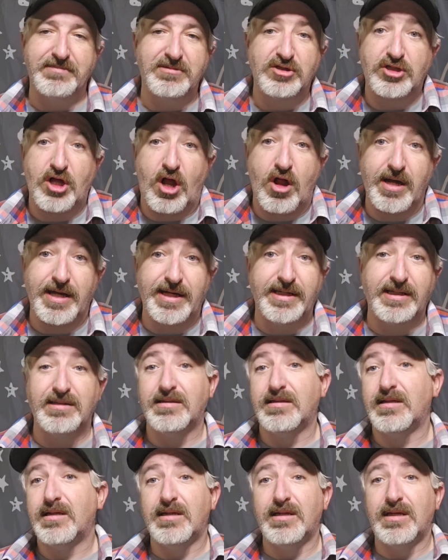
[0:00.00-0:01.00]
Sorry,
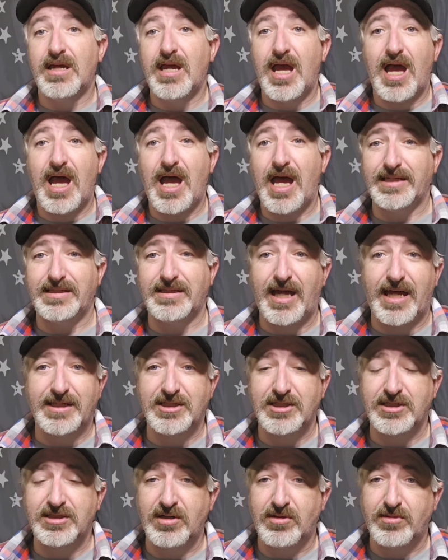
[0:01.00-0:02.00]
I
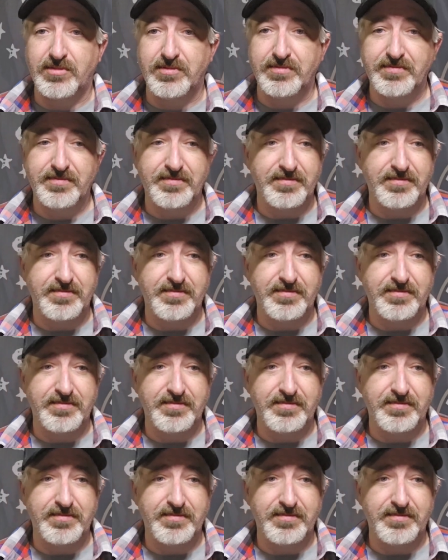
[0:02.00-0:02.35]
just don't